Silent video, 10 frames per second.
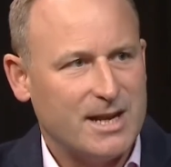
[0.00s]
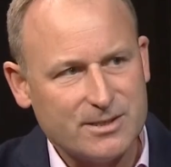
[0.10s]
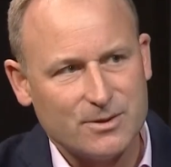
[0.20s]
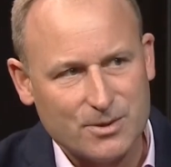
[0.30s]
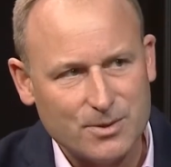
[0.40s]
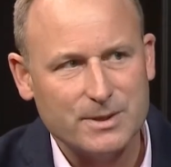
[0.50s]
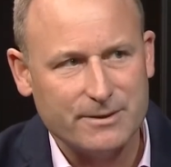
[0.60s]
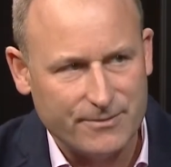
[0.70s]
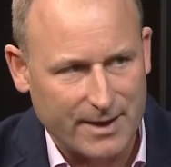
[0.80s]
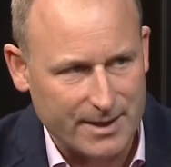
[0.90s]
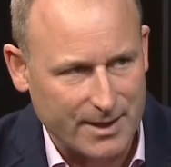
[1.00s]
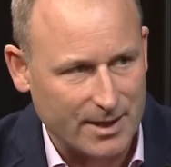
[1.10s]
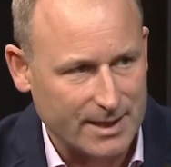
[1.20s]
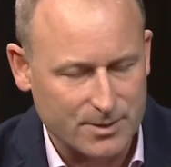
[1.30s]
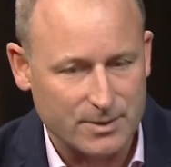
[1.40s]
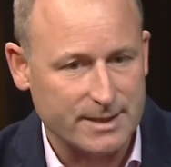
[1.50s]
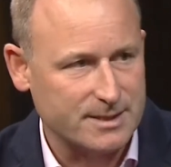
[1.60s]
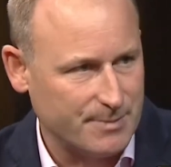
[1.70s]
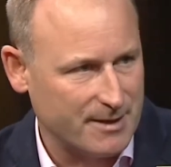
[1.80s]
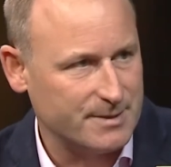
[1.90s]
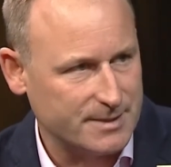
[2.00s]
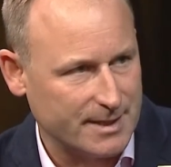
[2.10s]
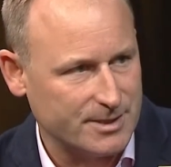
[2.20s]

Let's not call it failure. Let's call it experimentation.